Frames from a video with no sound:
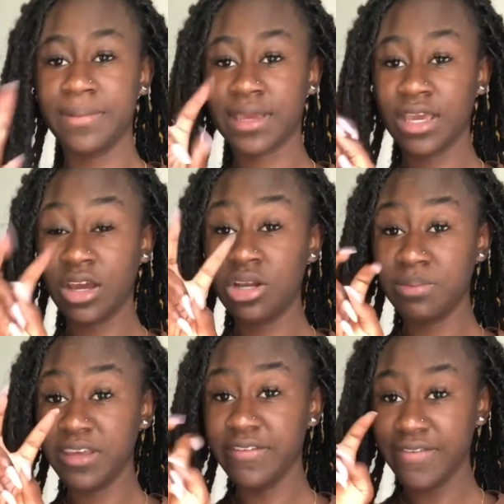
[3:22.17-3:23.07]
could
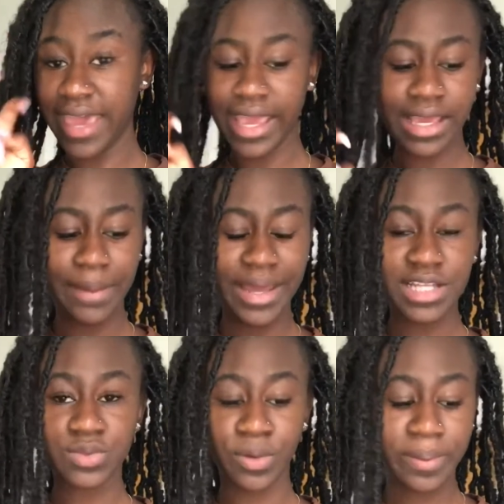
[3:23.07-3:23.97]
be fake, I might
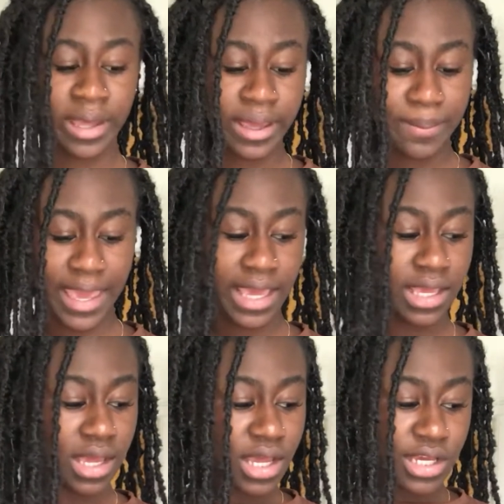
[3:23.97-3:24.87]
as well pay
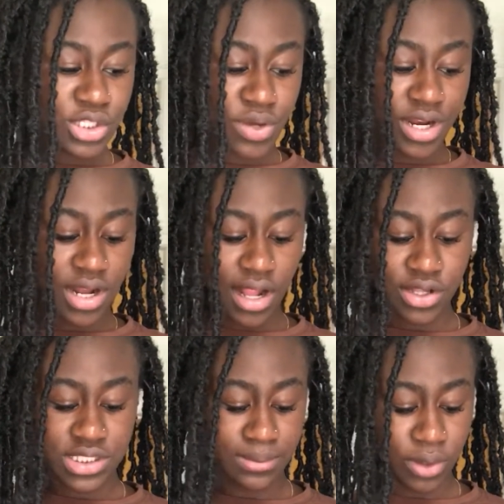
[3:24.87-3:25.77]

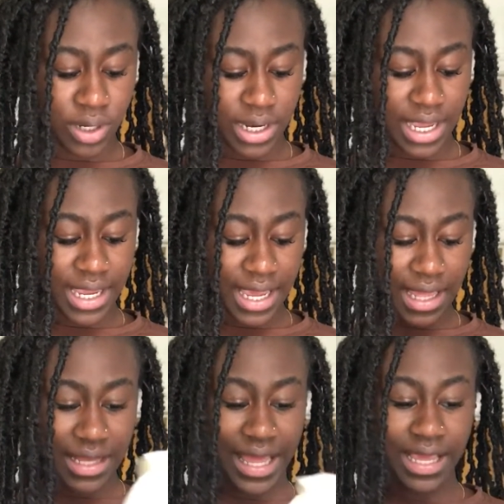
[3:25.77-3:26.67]
$200 more and
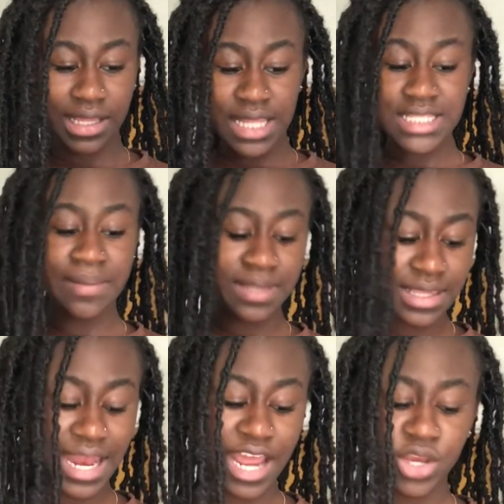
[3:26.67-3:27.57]
get like something
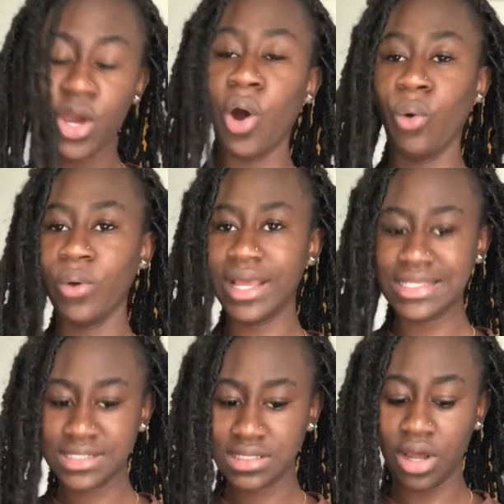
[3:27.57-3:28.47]
that I know
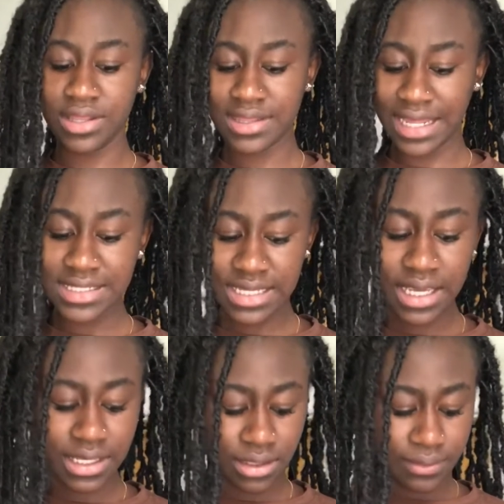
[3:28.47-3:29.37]
is
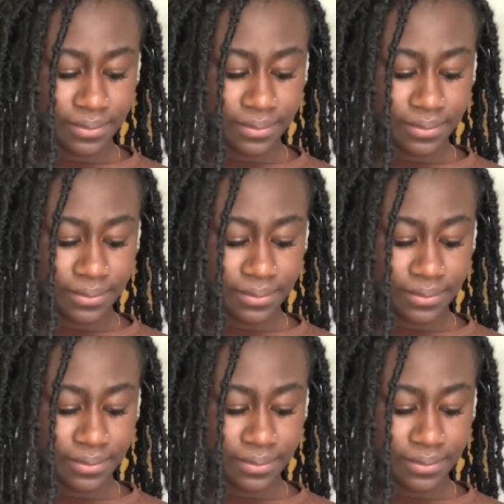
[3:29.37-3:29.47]
authentic.